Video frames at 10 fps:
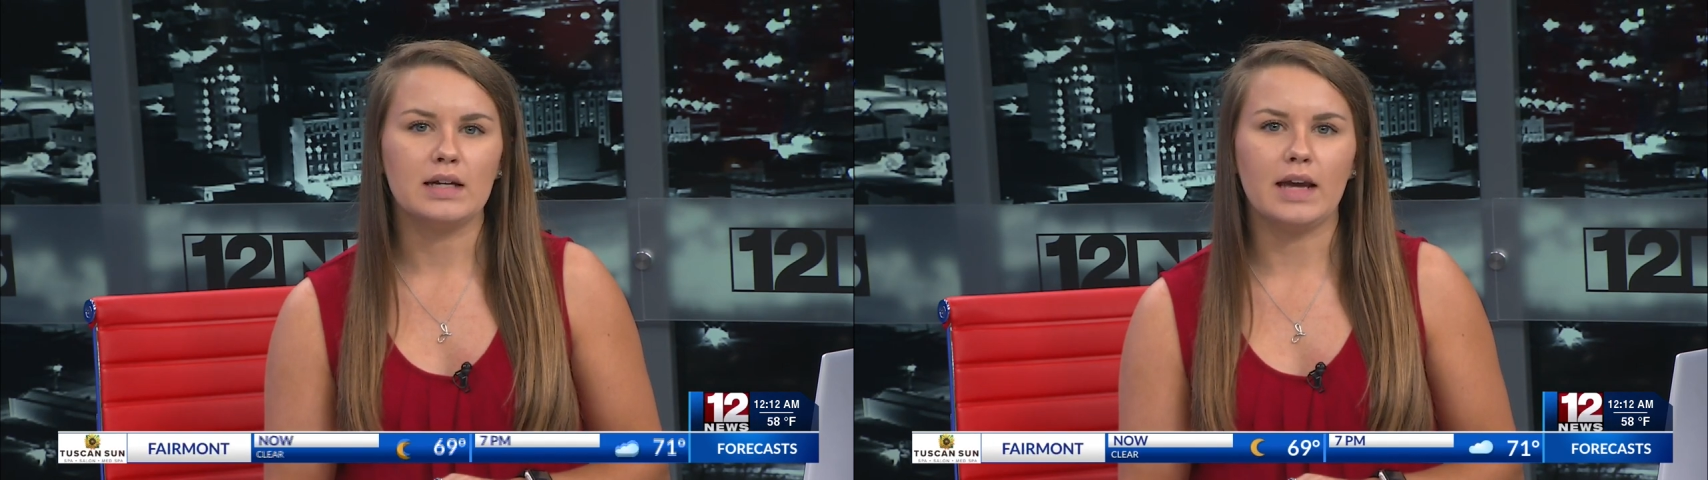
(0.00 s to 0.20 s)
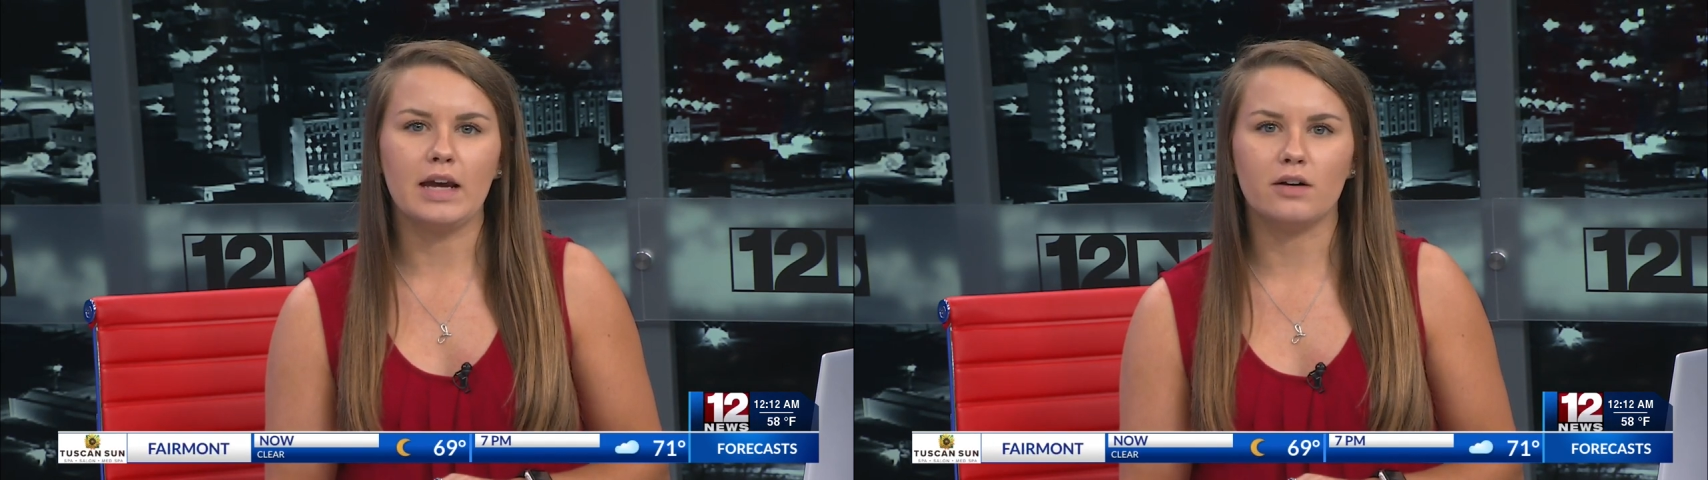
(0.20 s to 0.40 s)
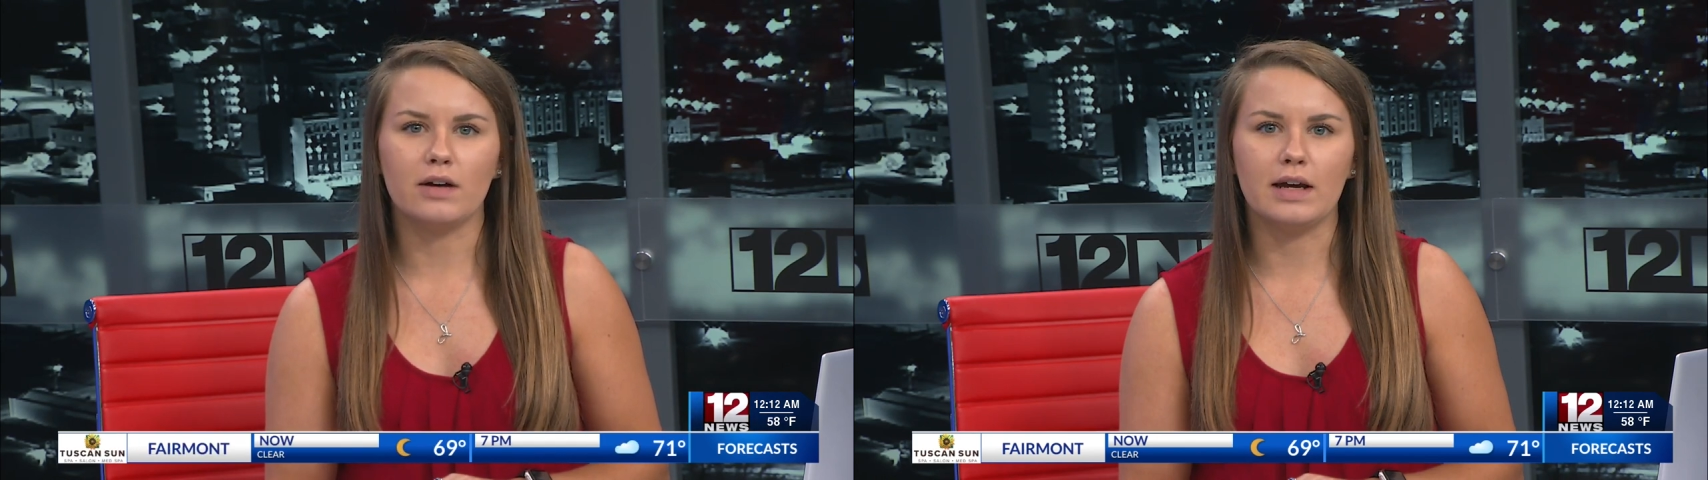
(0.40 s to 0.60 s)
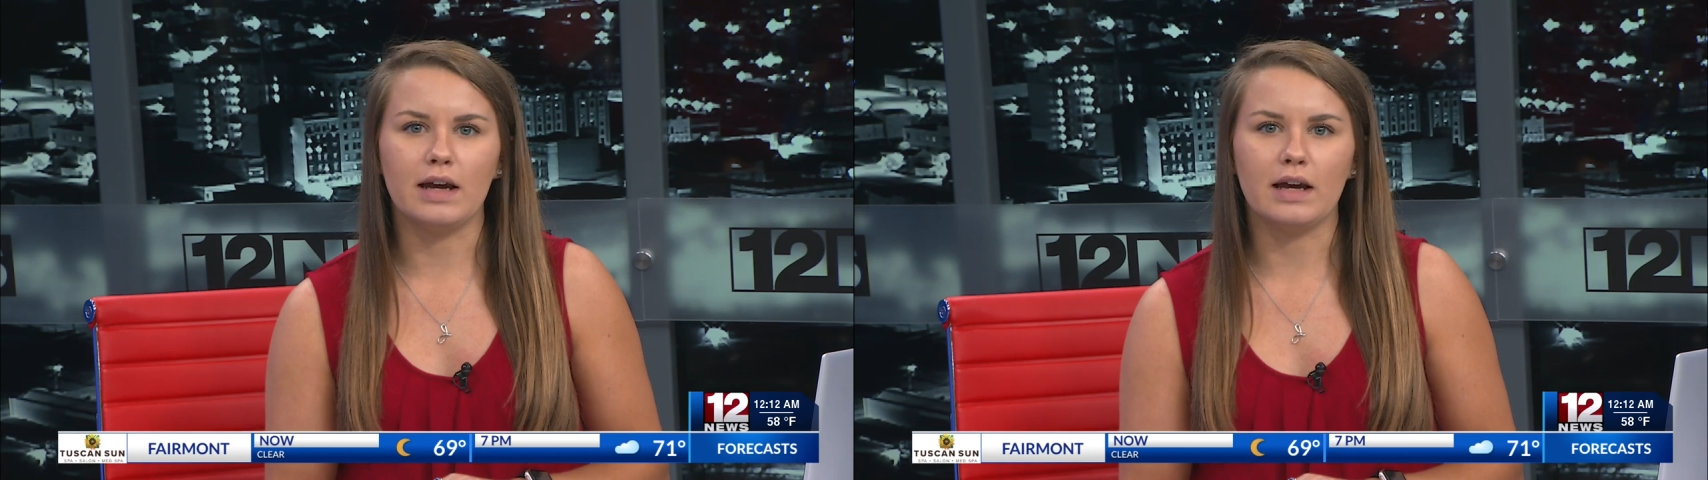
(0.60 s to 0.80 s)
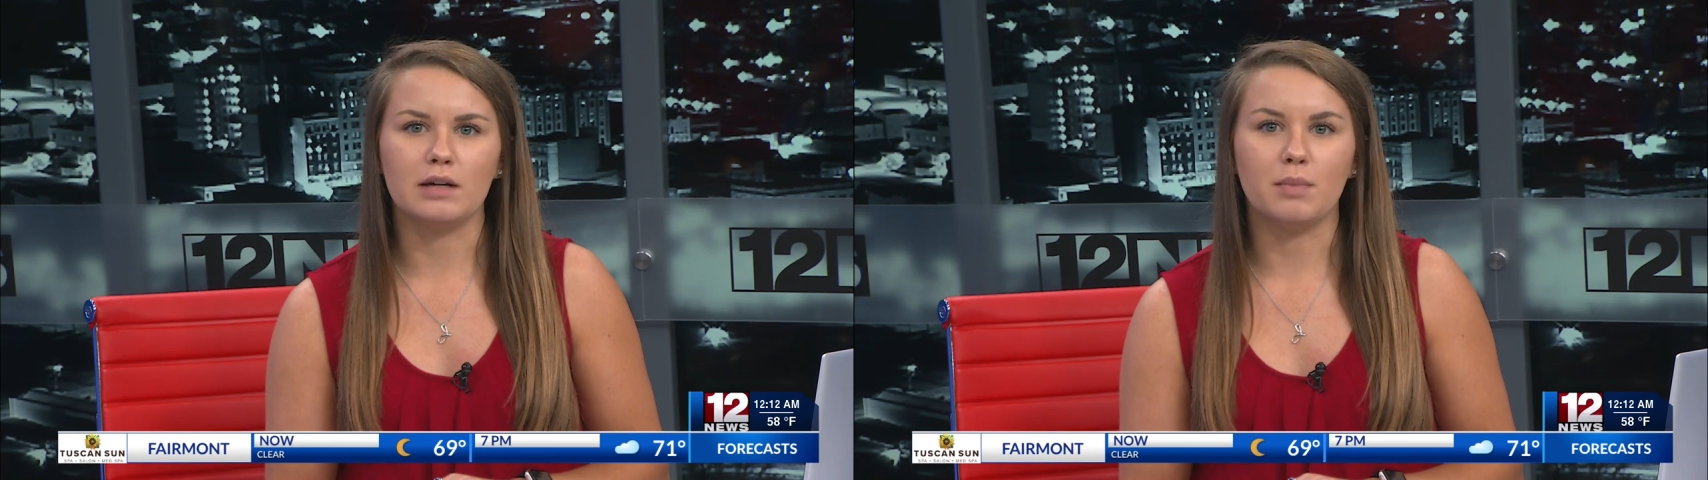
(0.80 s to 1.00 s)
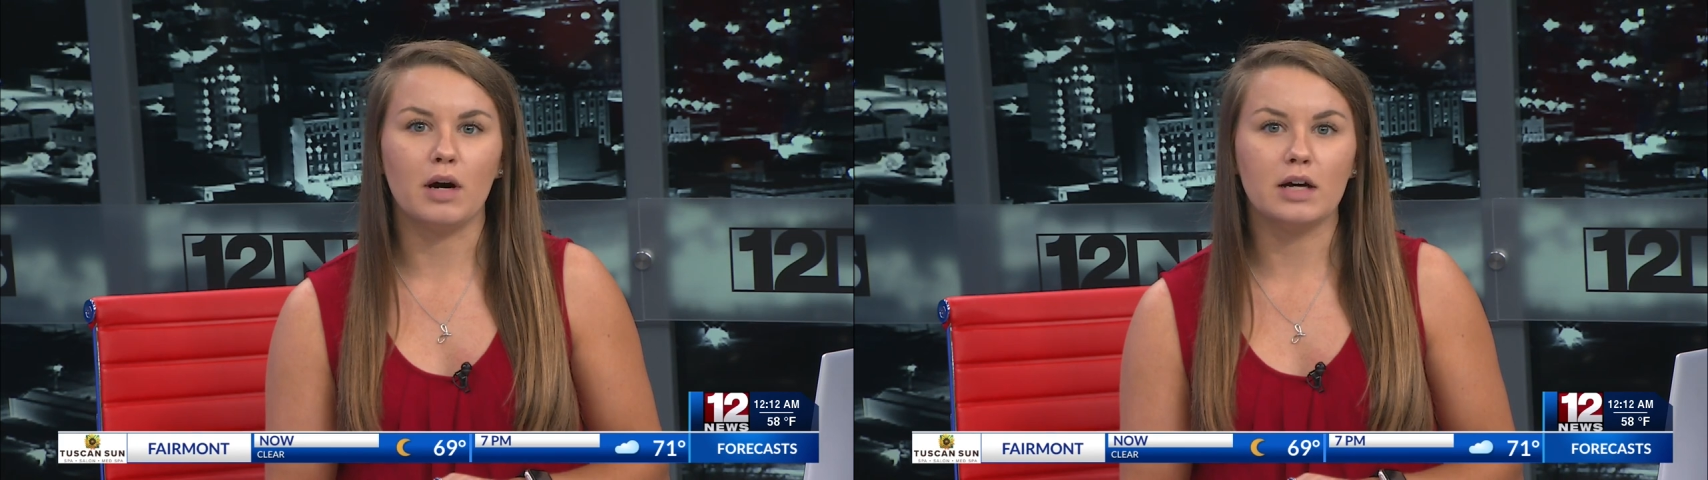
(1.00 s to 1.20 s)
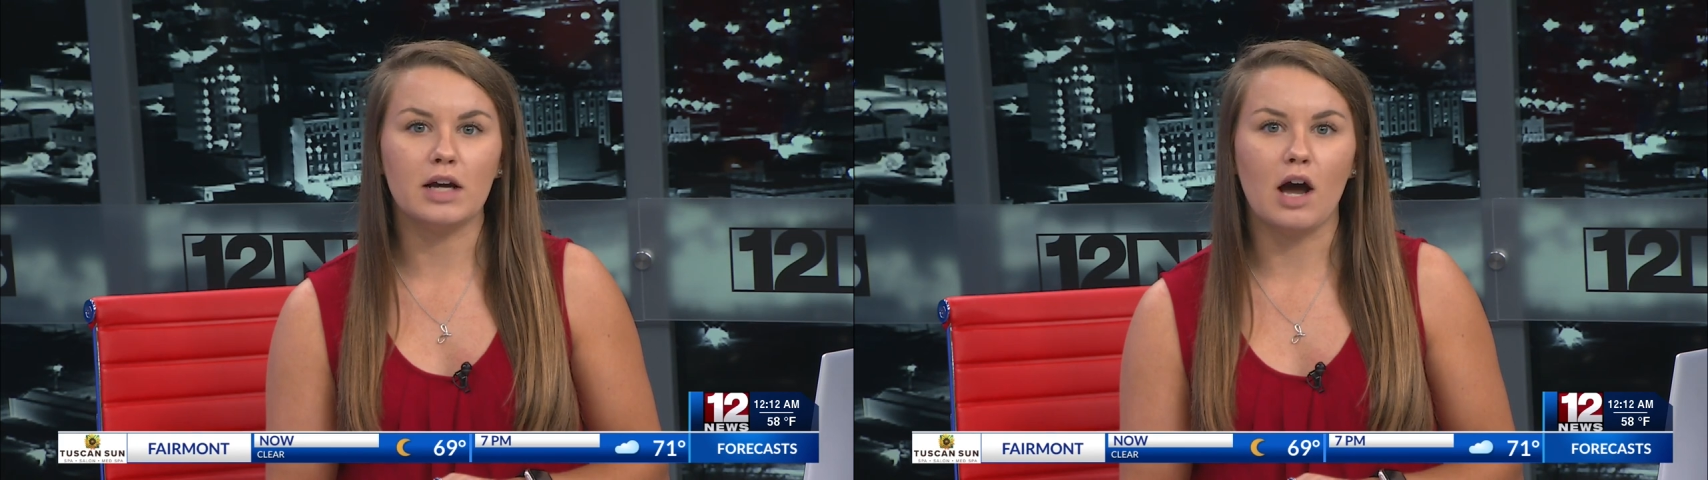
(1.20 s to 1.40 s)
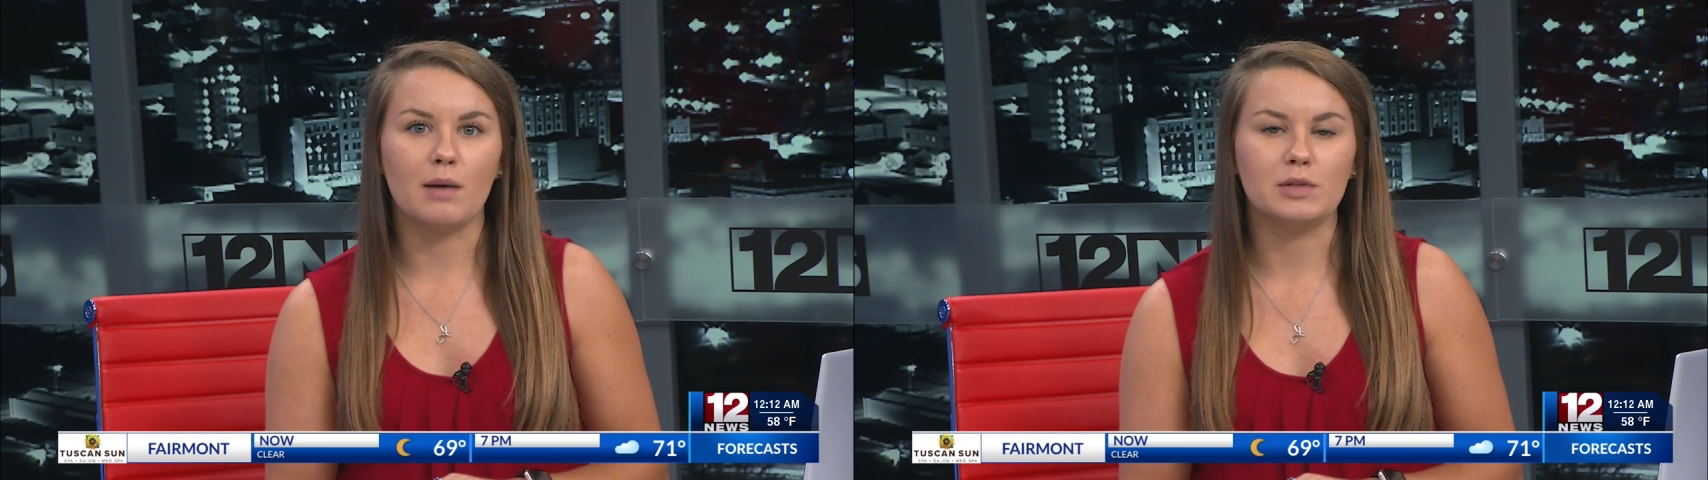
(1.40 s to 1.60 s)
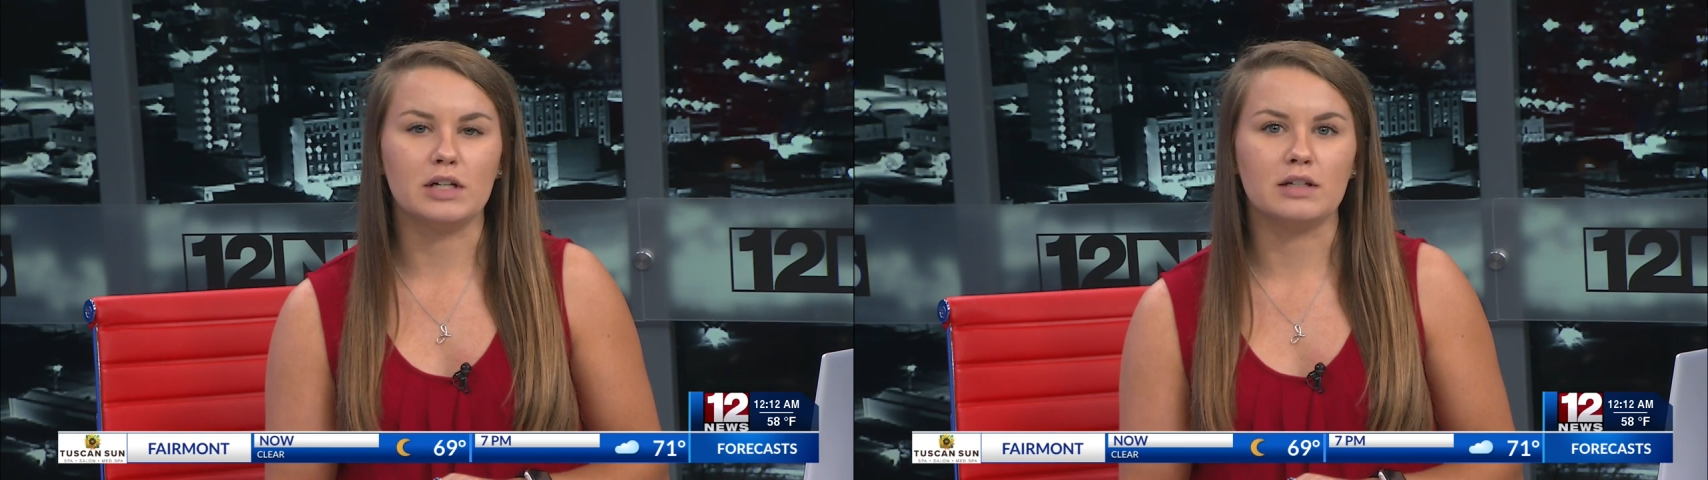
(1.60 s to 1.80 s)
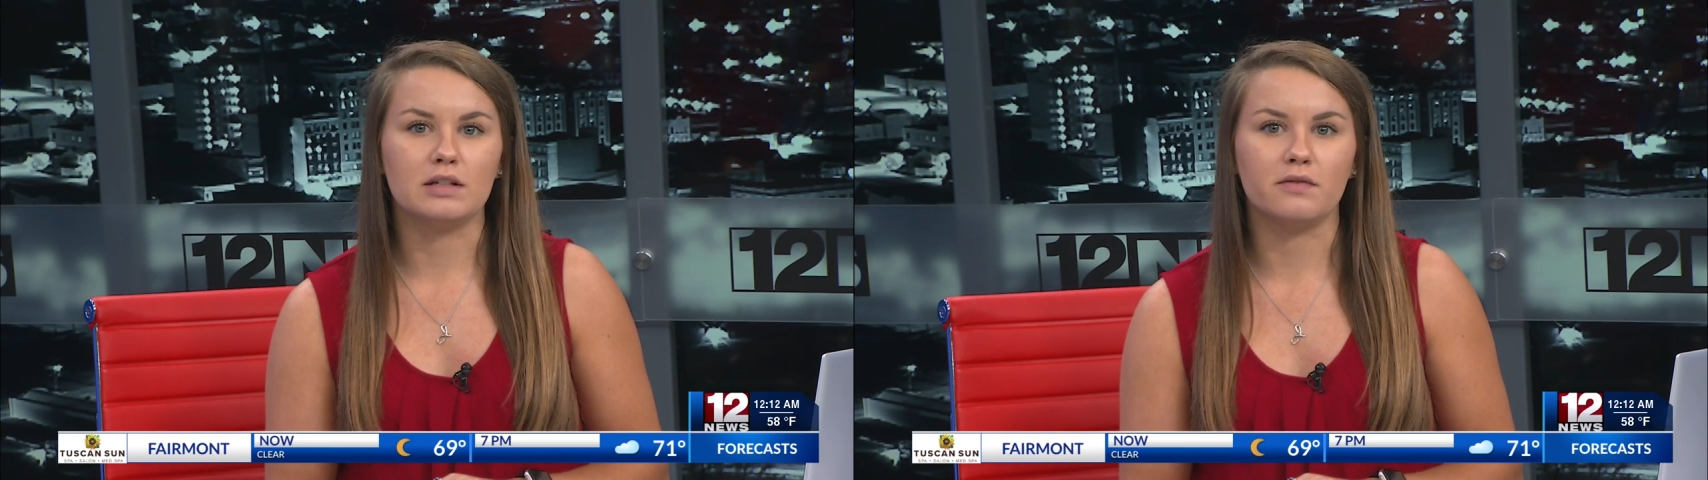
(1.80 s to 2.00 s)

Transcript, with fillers: catering, and party options